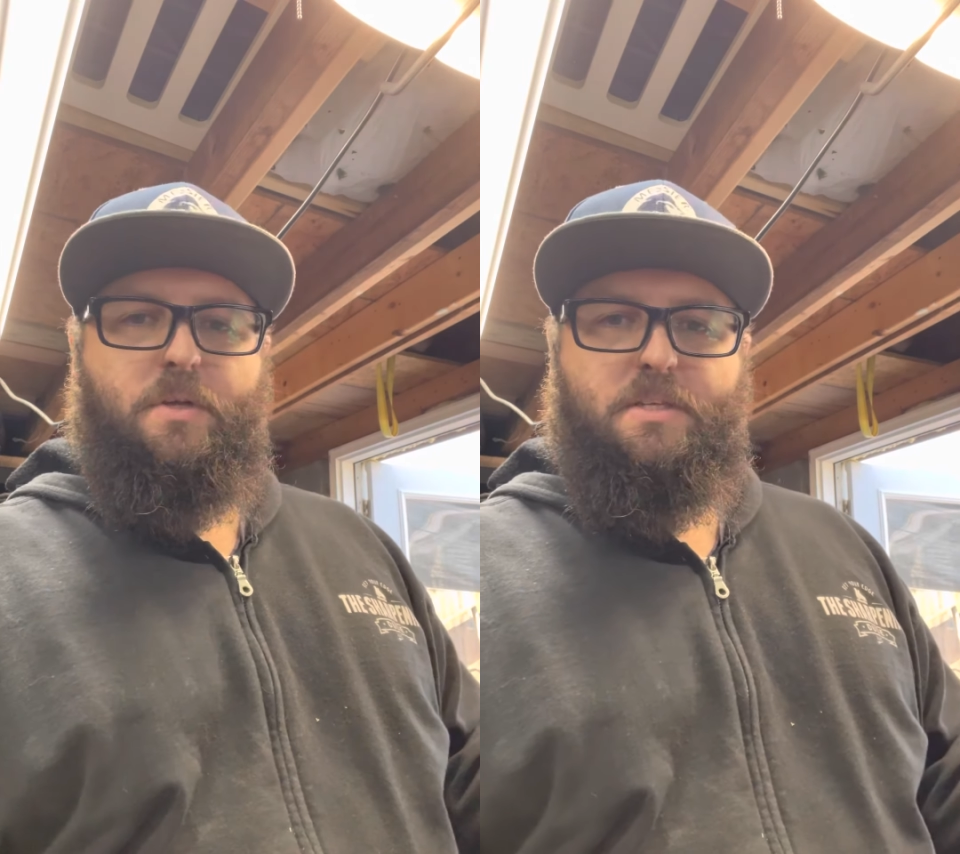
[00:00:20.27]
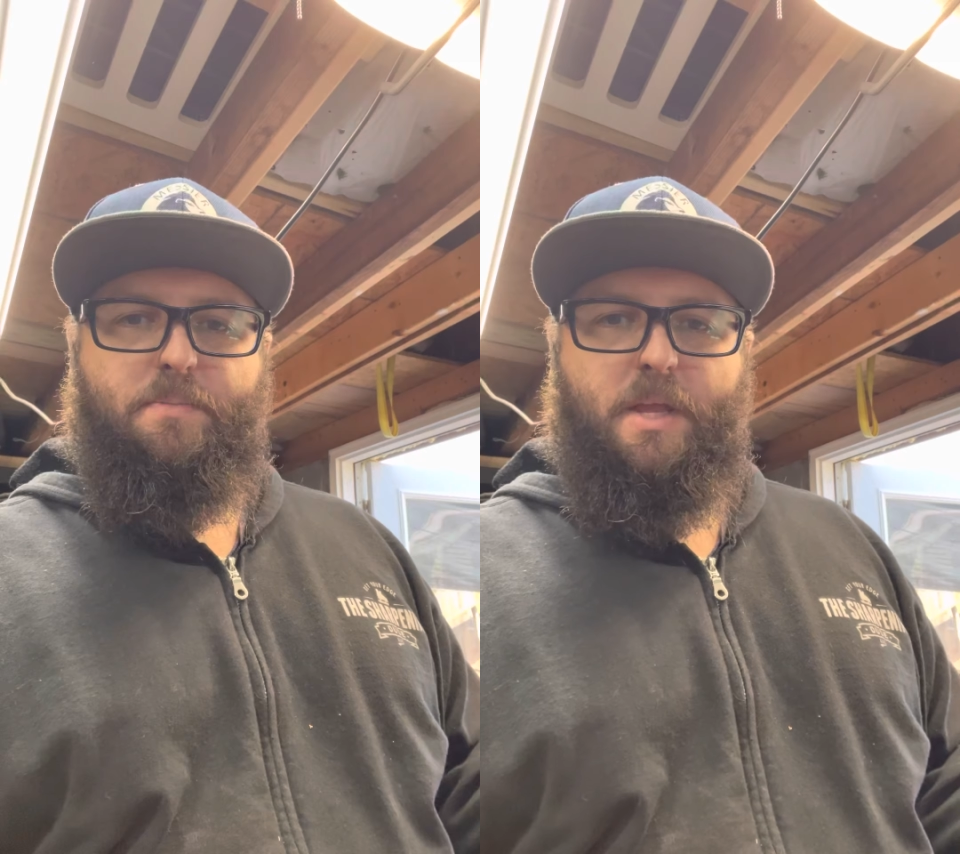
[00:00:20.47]
you
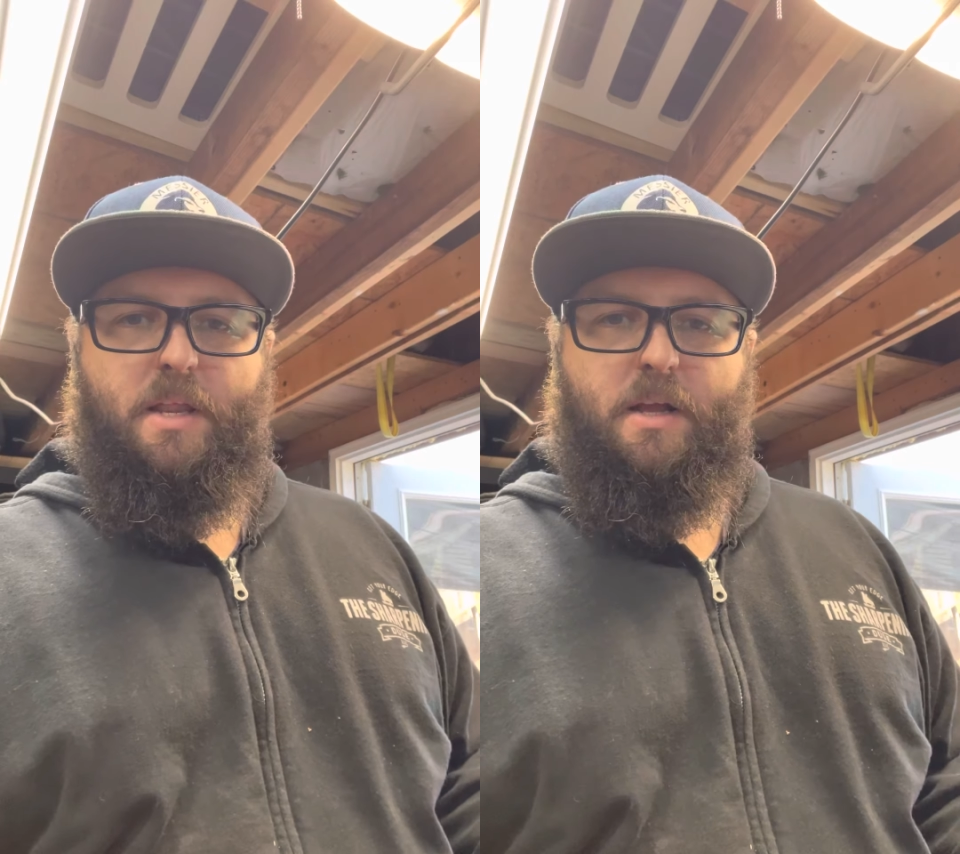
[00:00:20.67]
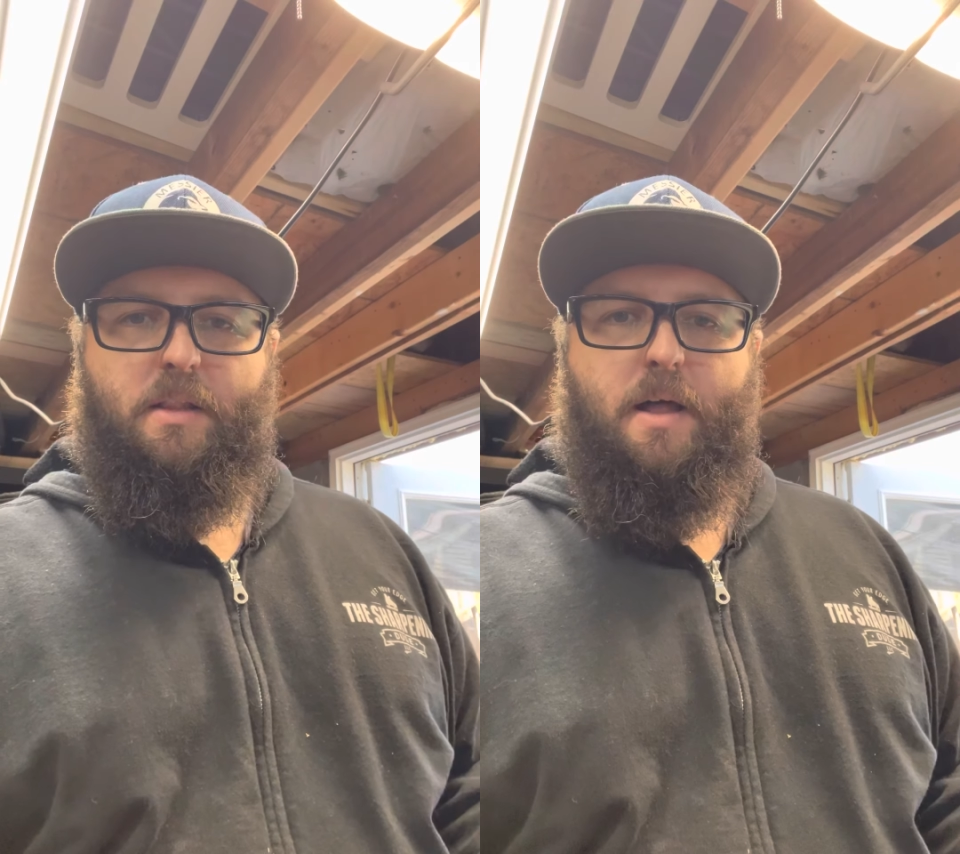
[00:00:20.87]
because I've been
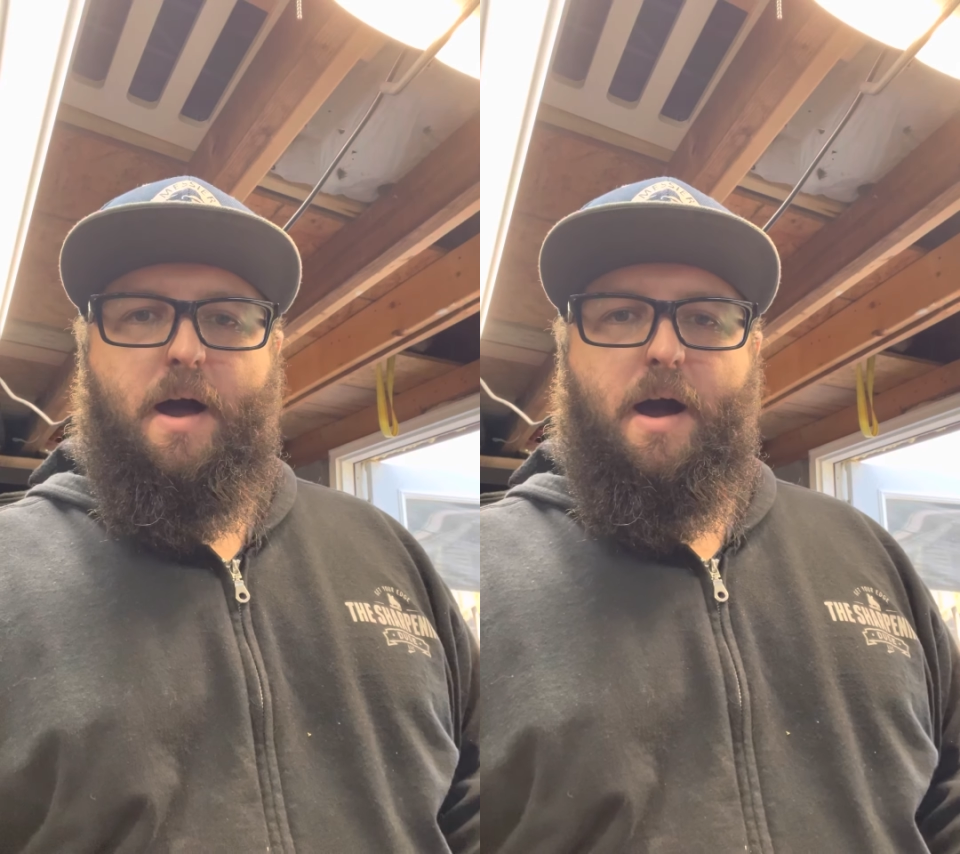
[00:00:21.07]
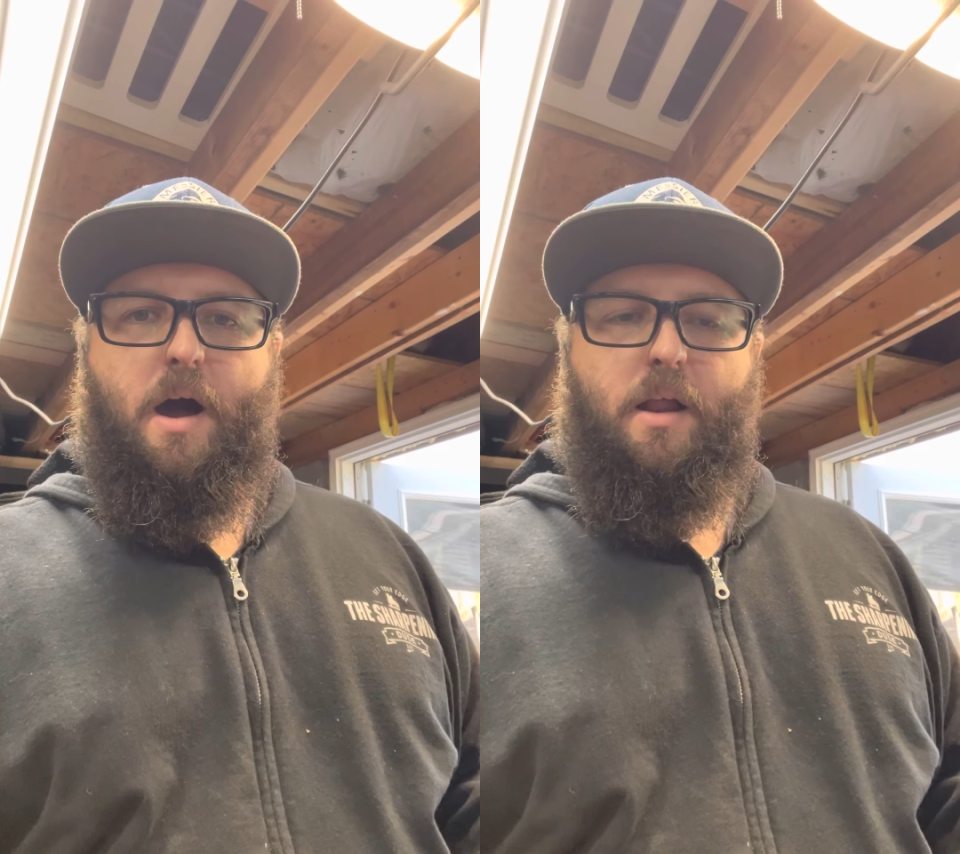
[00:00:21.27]
getting a
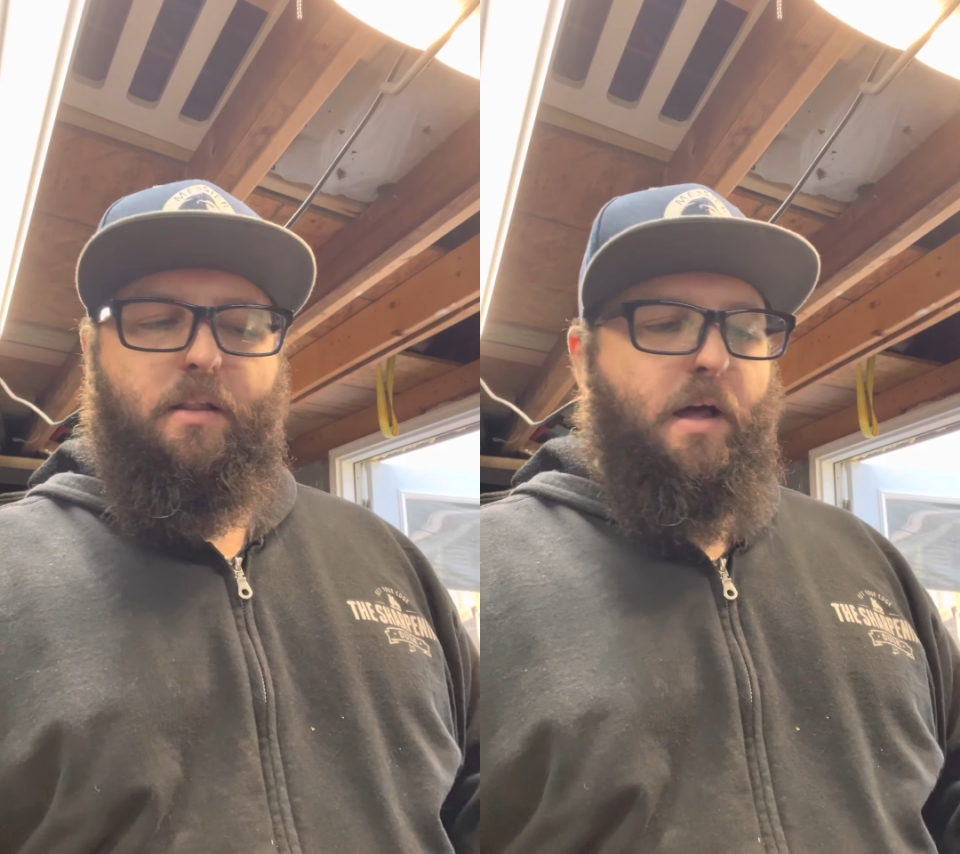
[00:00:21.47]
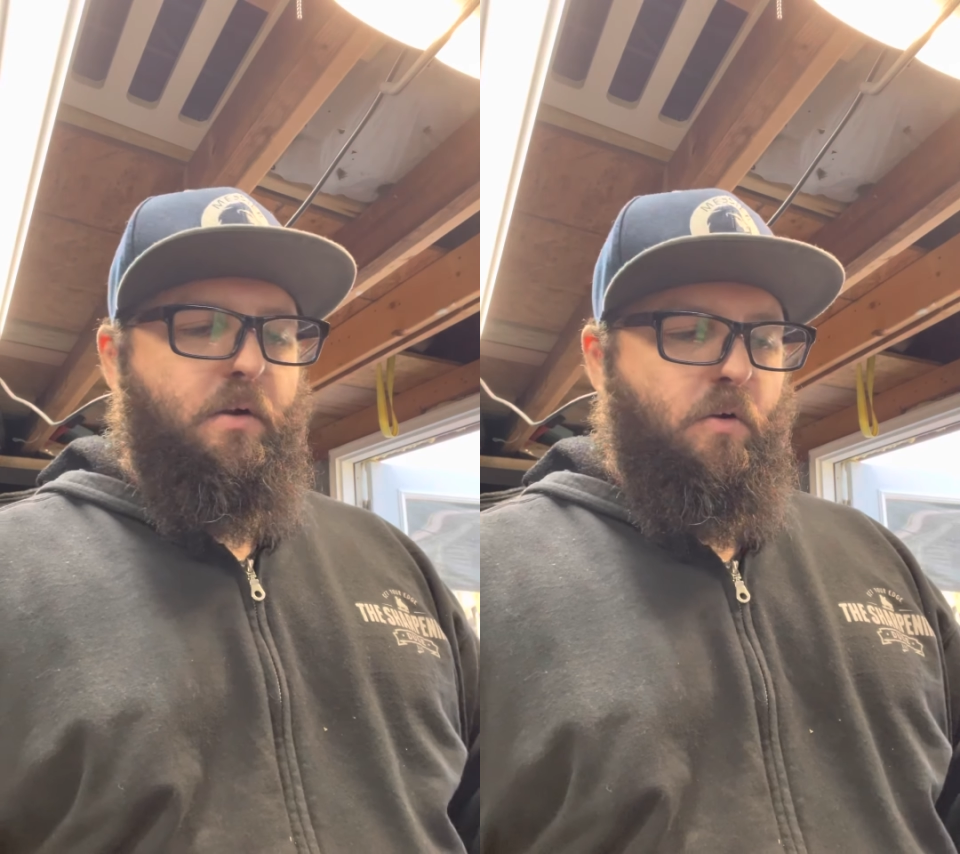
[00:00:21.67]
lot
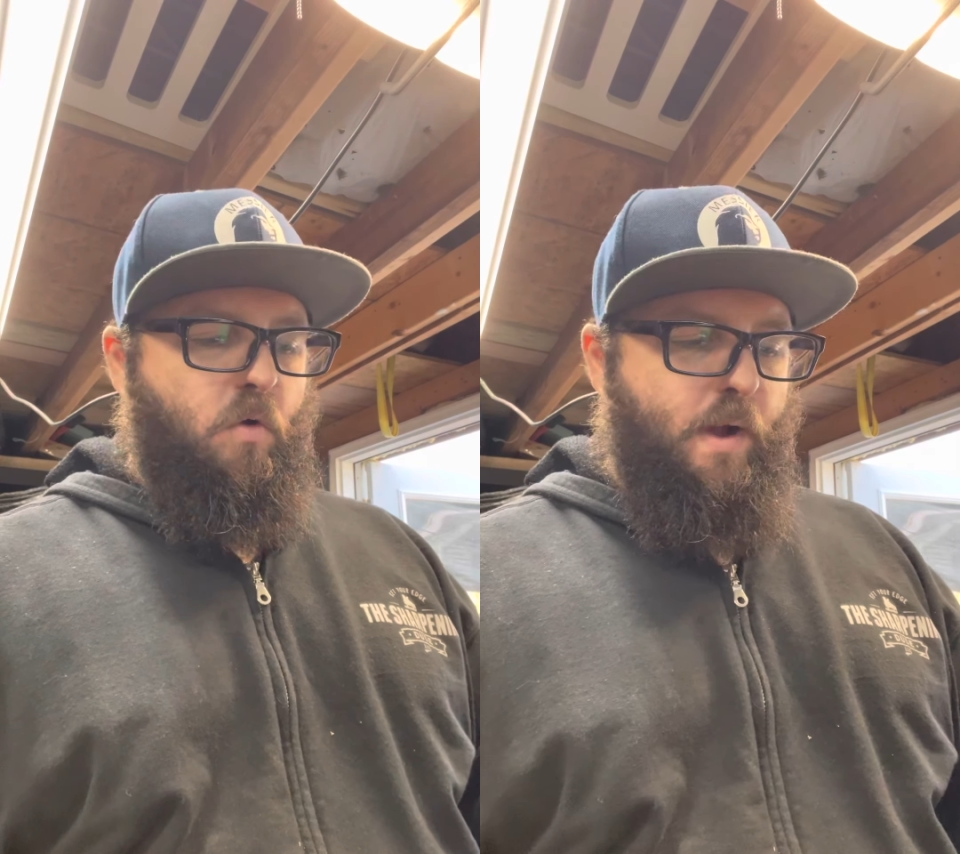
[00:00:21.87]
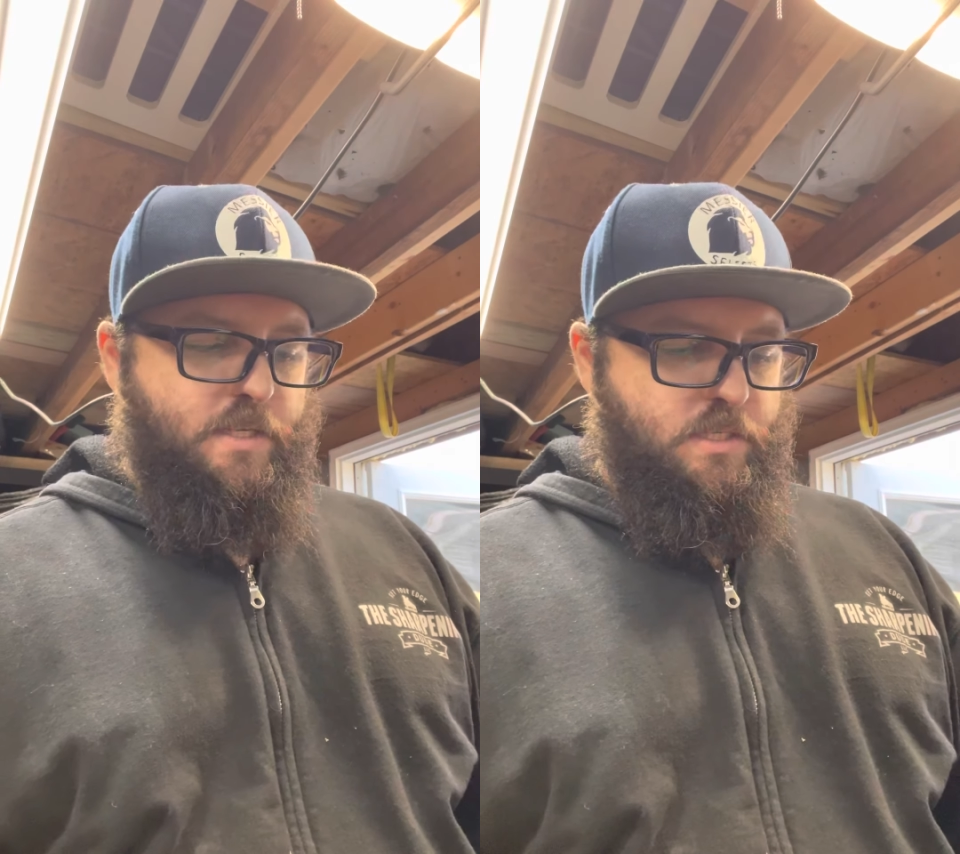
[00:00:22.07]
of
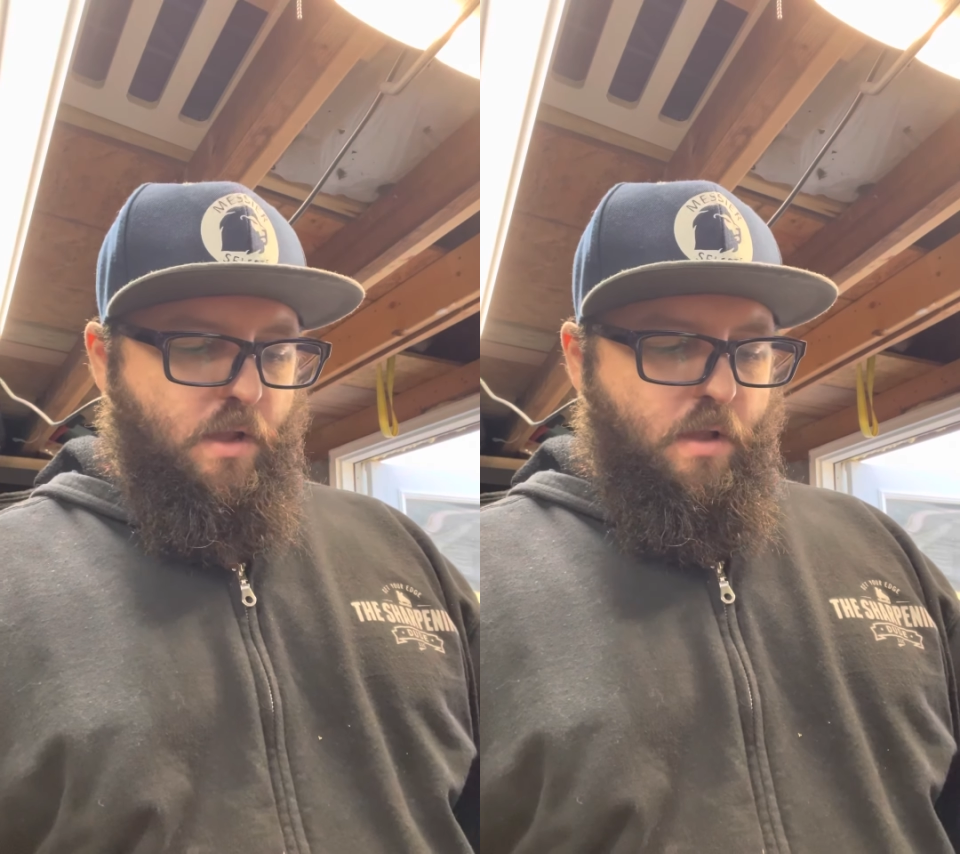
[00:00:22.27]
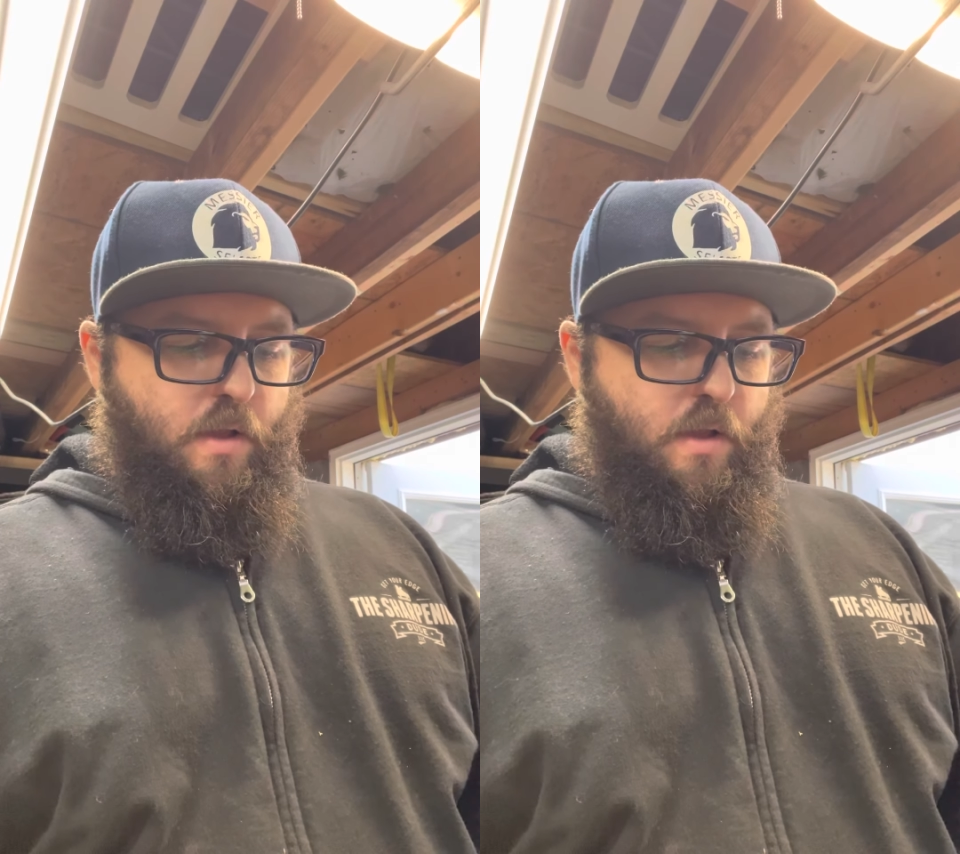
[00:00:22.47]
requests.